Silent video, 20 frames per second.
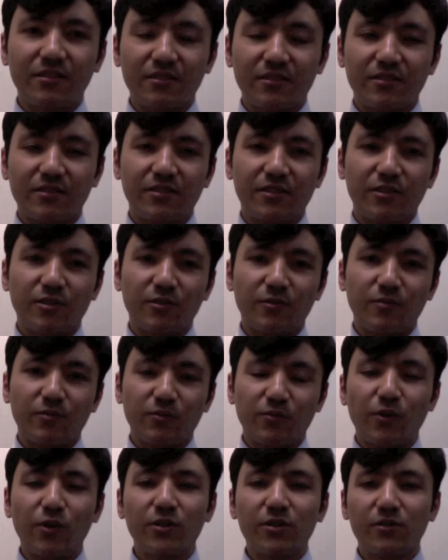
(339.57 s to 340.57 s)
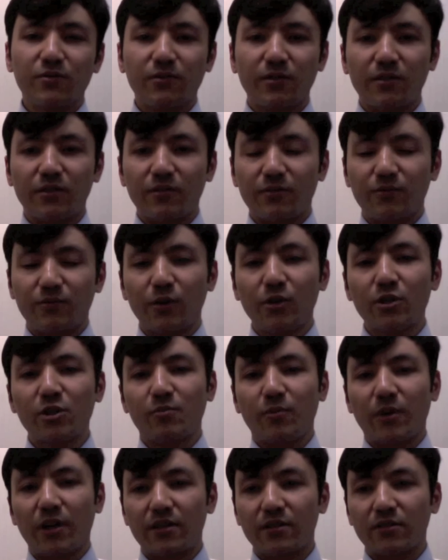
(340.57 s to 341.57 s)
The
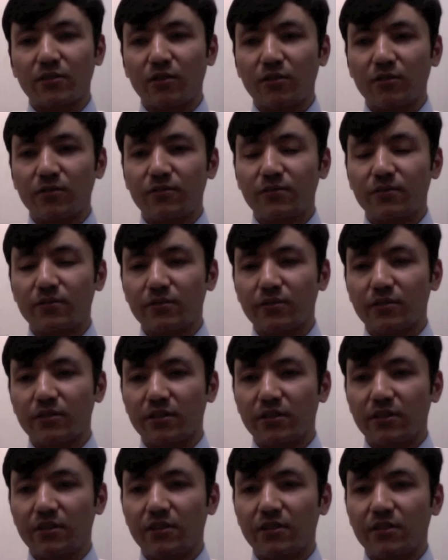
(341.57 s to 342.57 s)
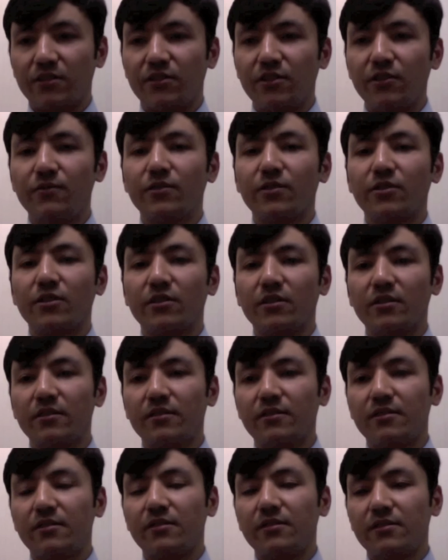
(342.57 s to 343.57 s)
first part of
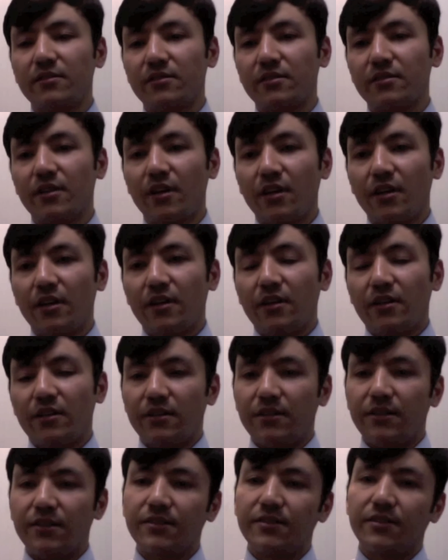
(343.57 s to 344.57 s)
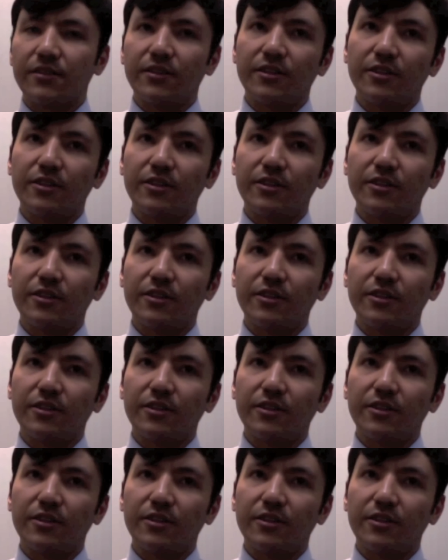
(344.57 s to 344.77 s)
difficulties is